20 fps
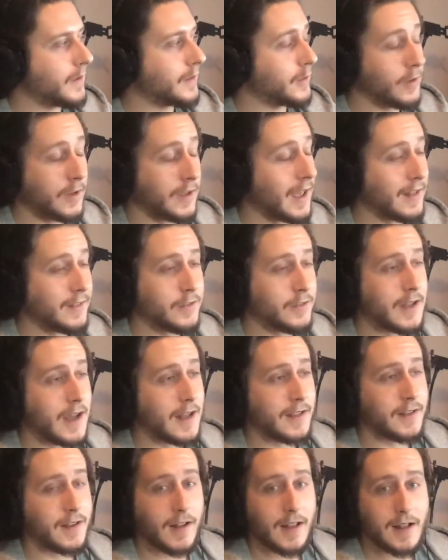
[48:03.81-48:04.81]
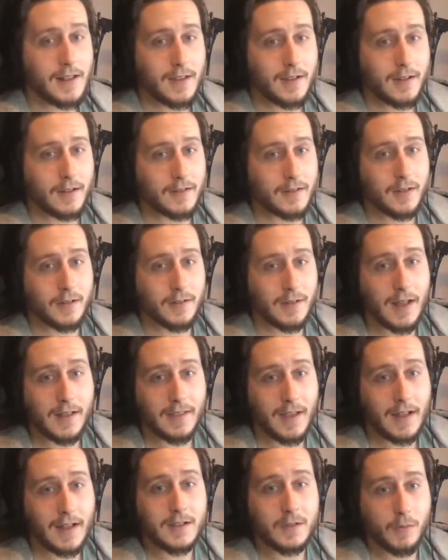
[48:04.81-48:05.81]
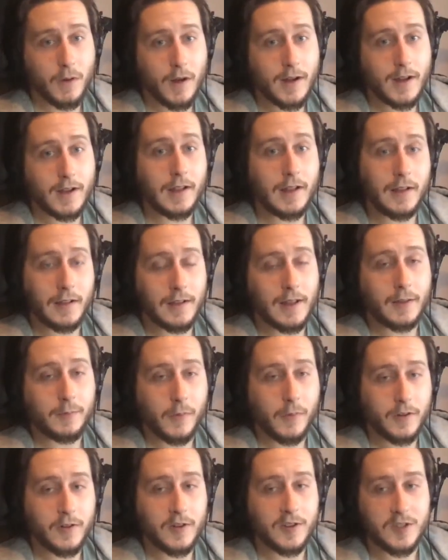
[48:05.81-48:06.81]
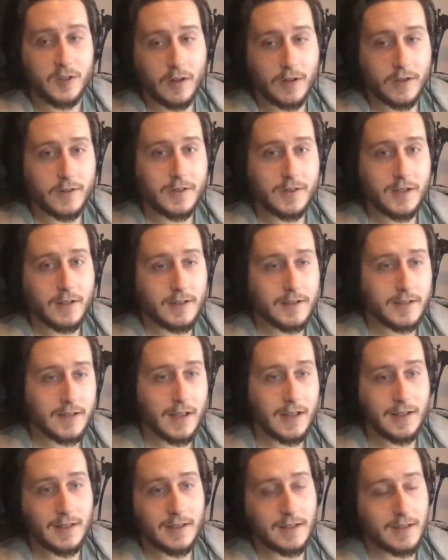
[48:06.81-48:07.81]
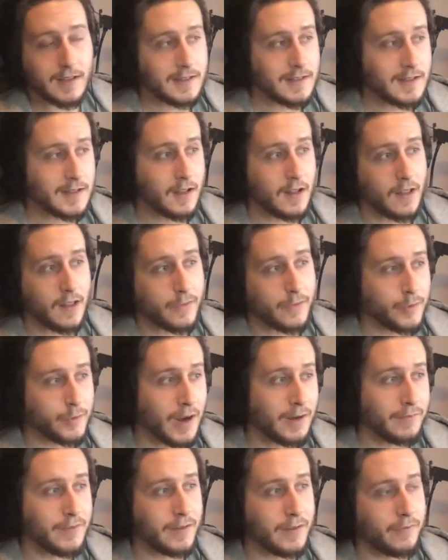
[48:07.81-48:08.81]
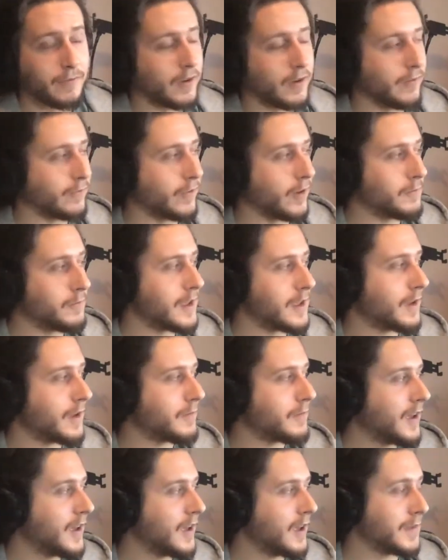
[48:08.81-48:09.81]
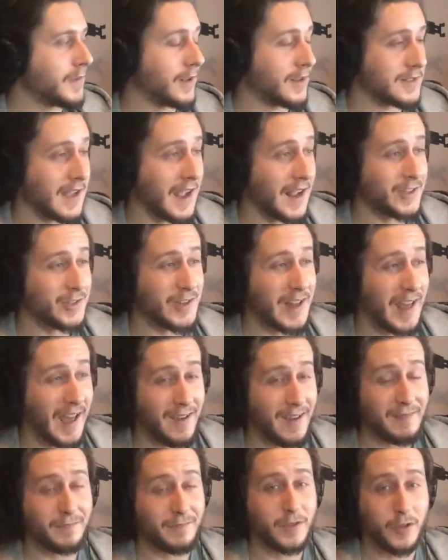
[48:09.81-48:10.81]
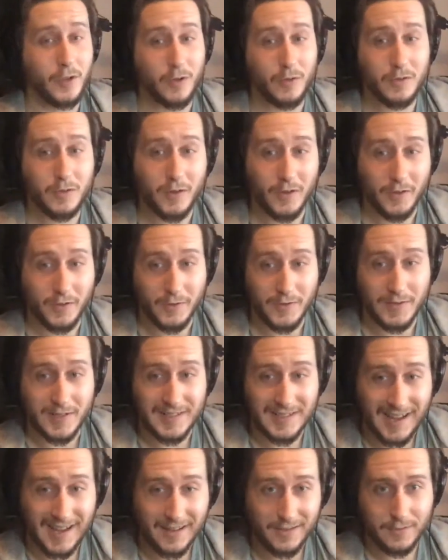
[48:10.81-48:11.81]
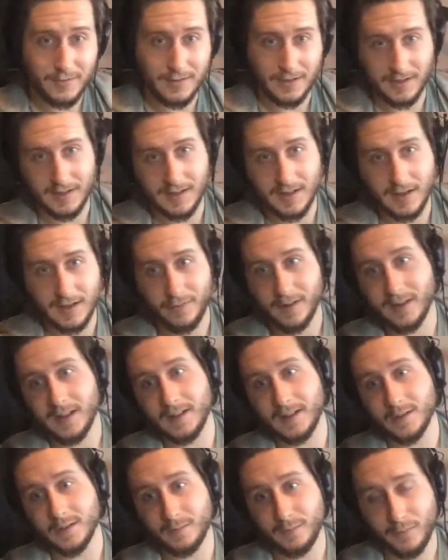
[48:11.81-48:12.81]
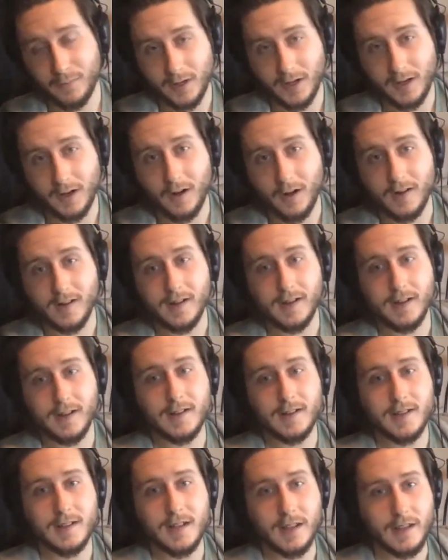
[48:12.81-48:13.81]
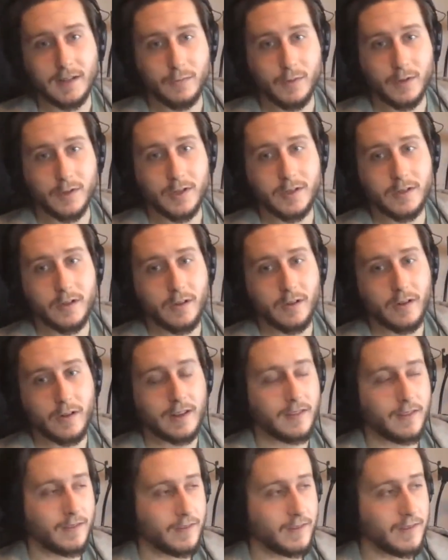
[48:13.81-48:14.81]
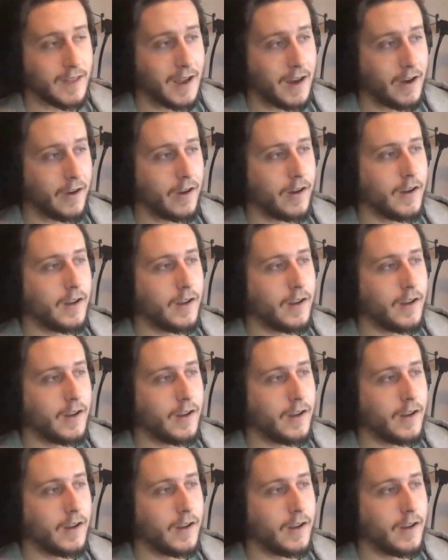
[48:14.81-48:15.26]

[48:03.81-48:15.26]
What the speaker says: You can't do that in Connecticut, so that's why like Mount Kisco, like you said, is seeing a lot of traffic from them because you actually have to go to another state to take delivery and then bring the car in the state and register it there.